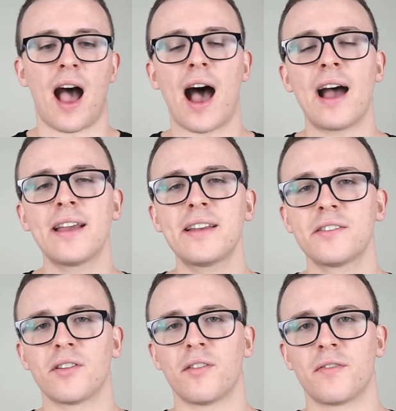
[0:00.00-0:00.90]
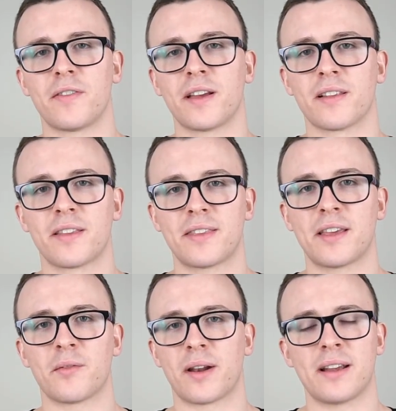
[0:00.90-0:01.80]
I did not feel a
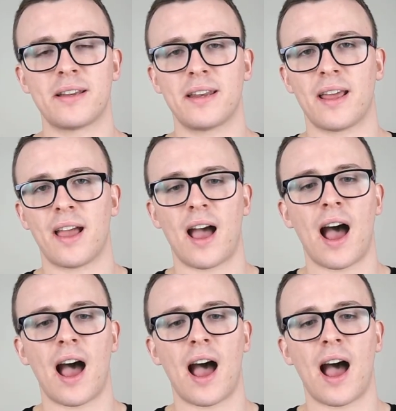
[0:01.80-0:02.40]
thing when I did it.